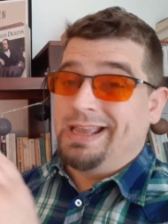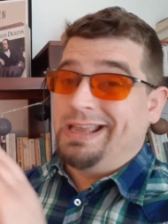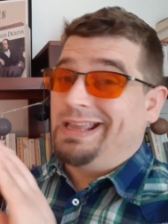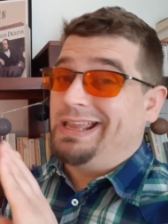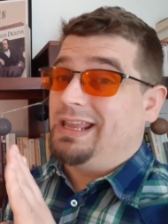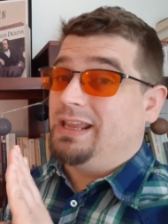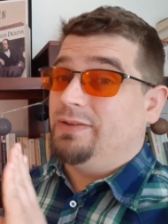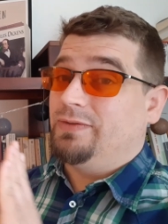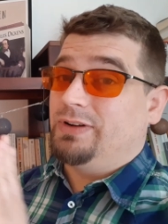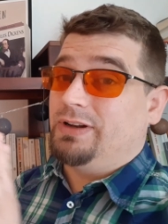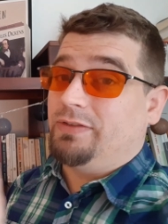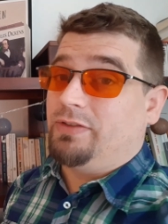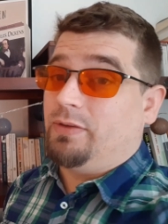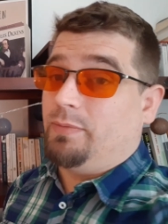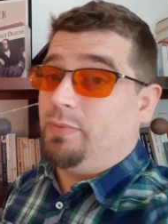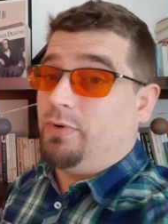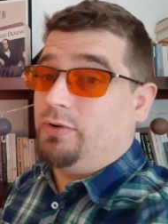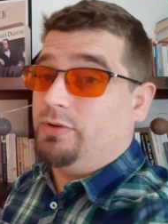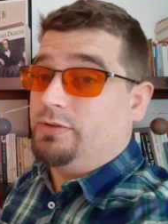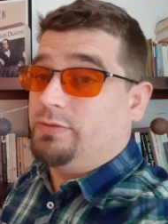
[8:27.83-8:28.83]
Even if the
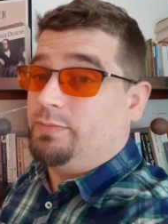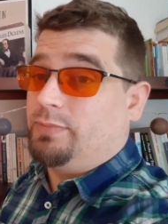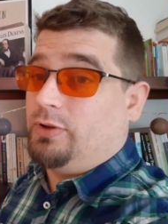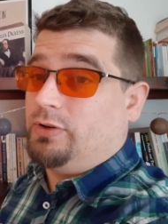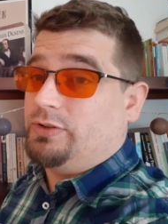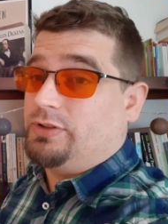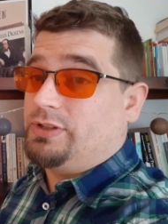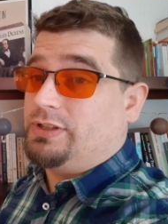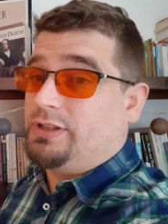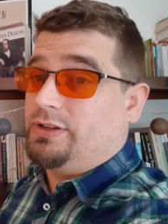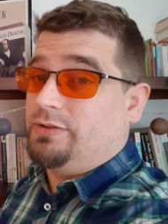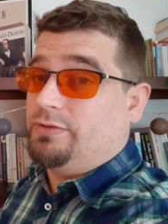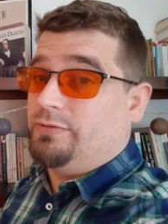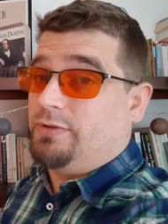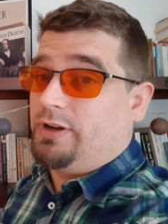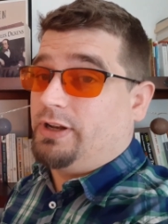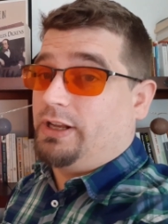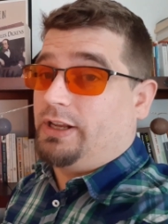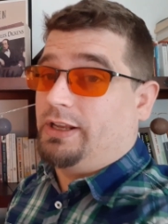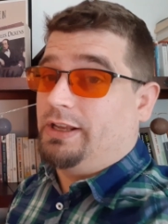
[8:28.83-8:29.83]
blog's still
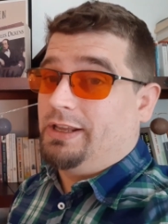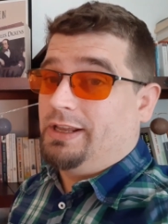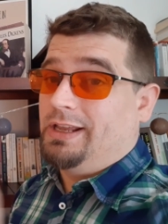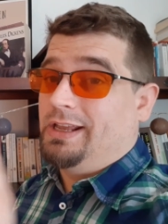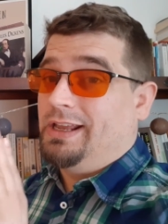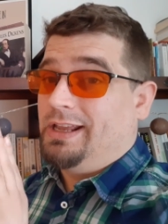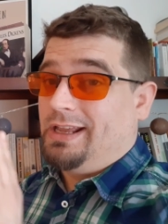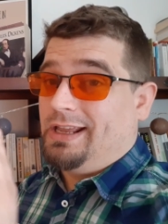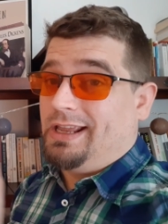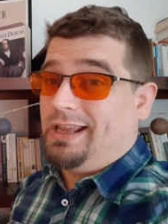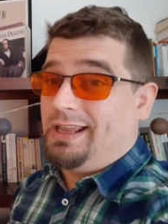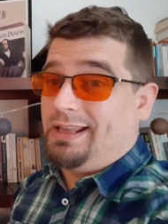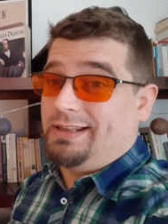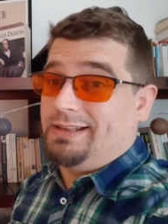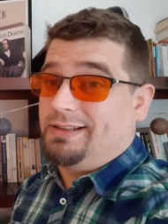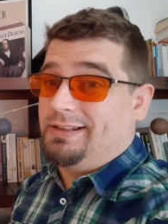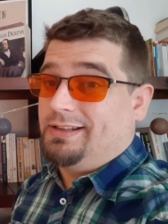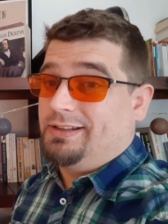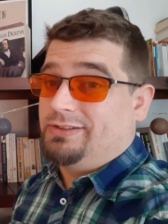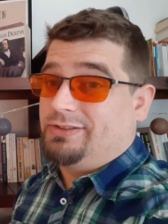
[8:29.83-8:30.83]
running
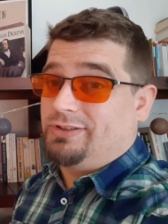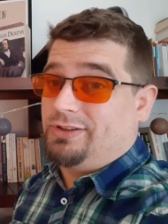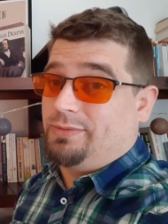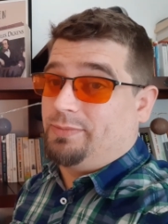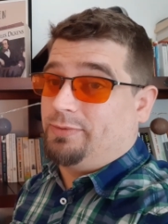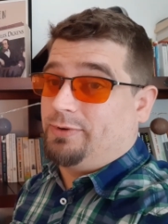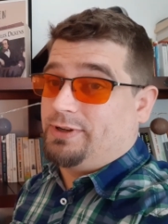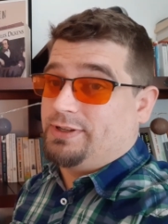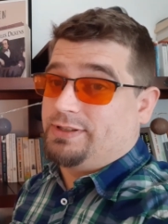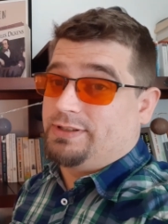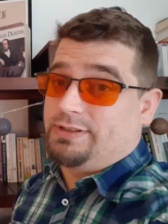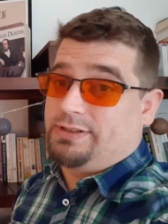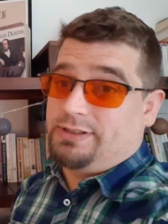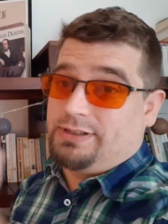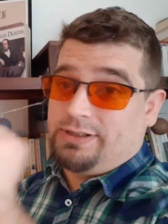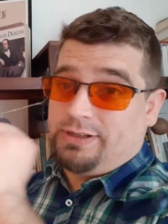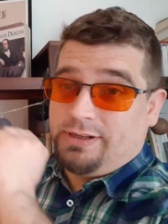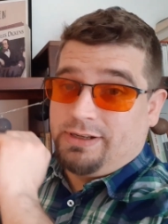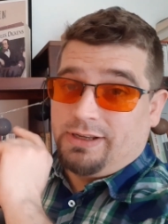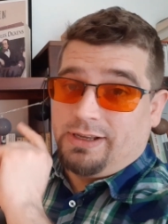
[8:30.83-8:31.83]
into the present,
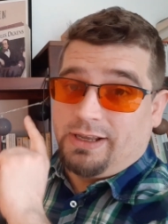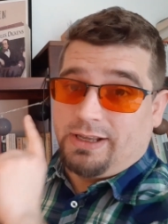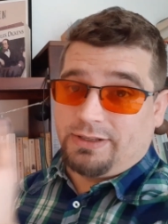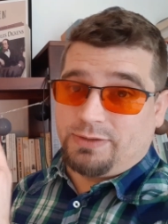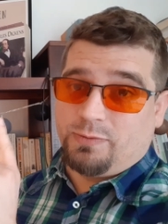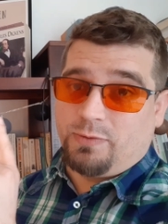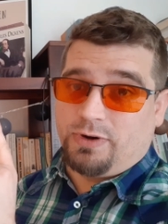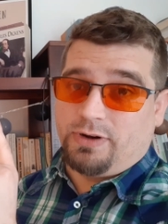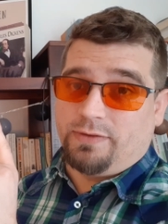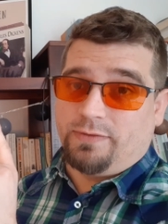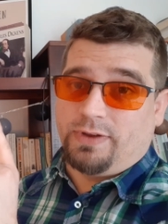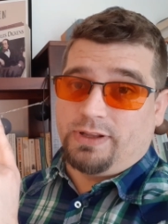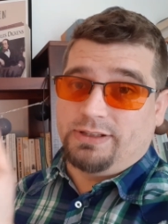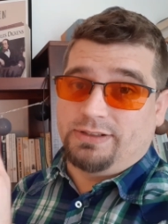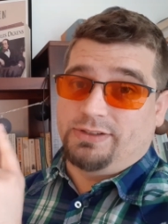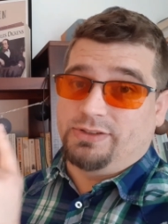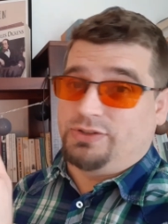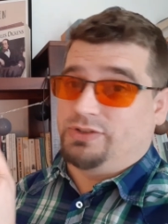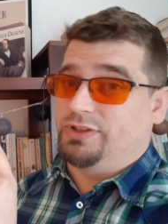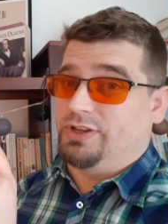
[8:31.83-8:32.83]
it's one event
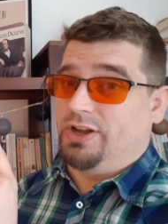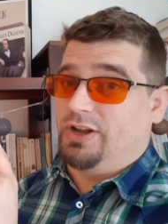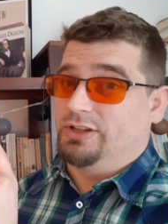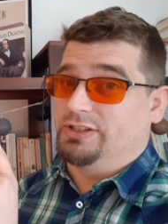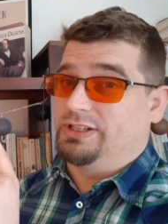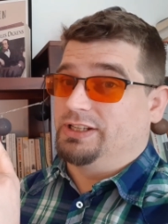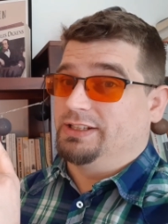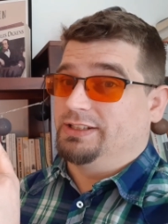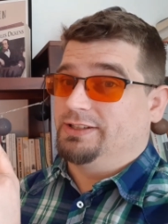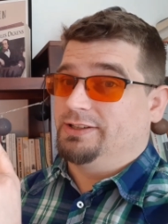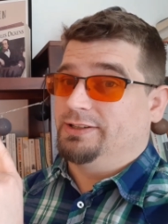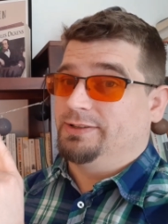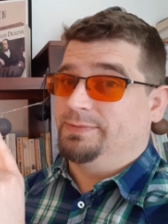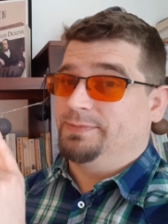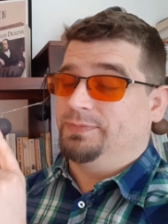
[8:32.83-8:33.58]
to start it.